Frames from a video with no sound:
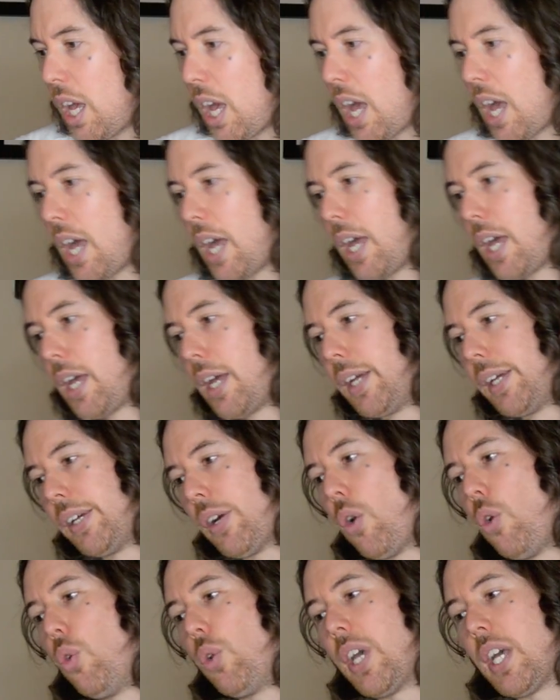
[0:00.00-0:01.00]

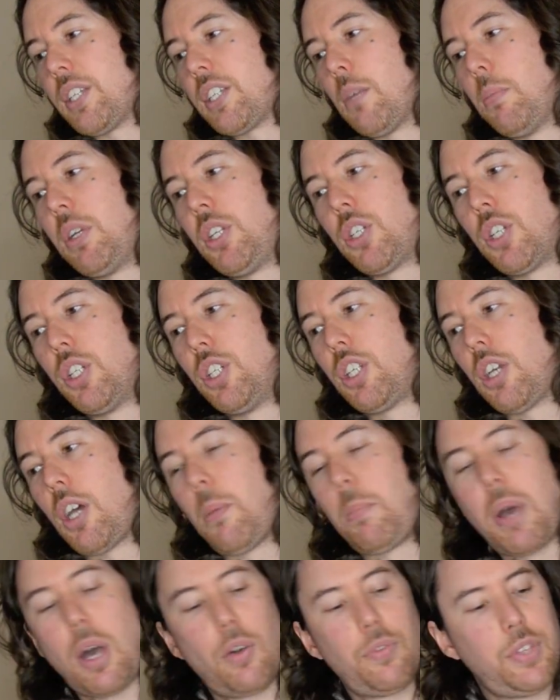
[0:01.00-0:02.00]
Oh yes, I mentioned
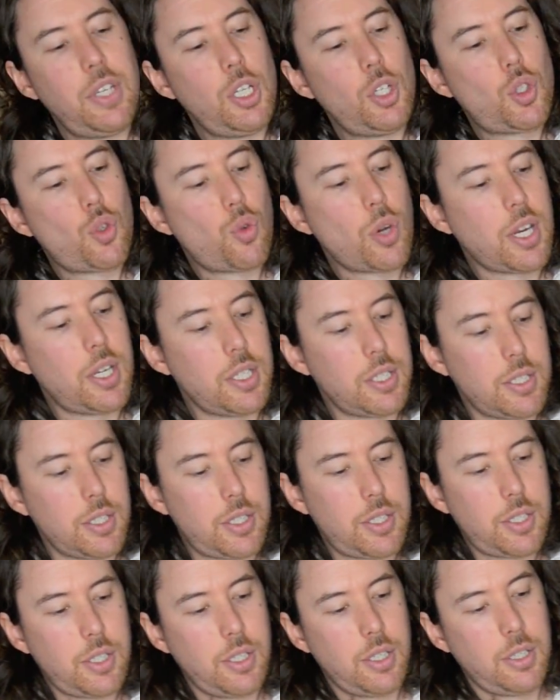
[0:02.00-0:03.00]
about the triggers.
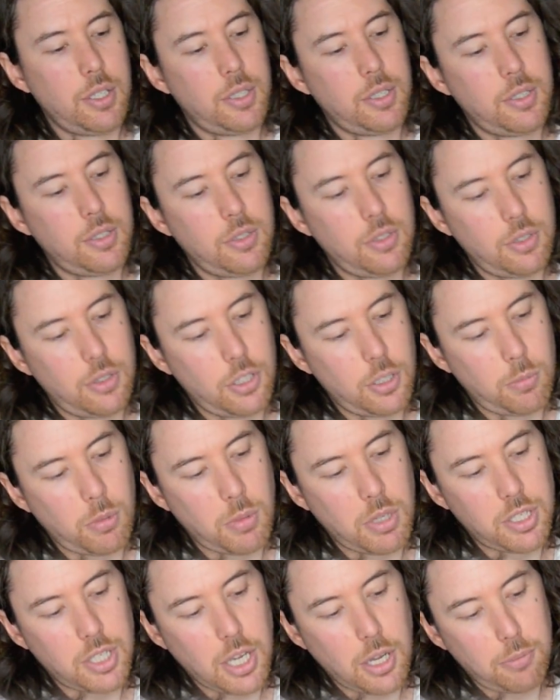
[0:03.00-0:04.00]
So let's
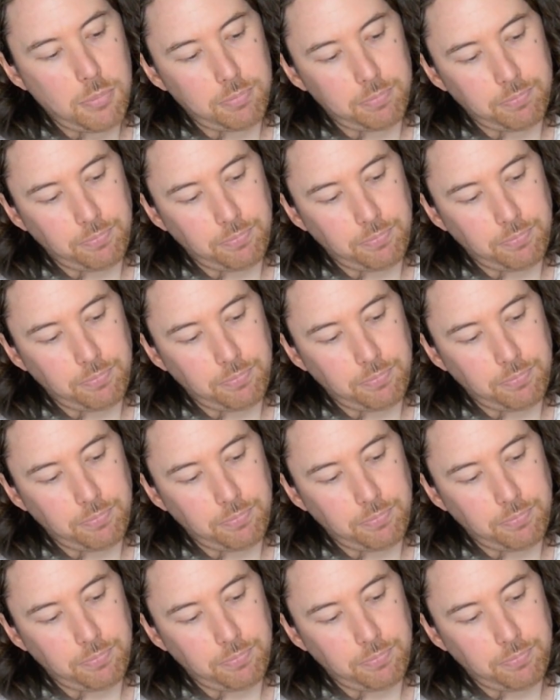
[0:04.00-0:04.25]
put that down.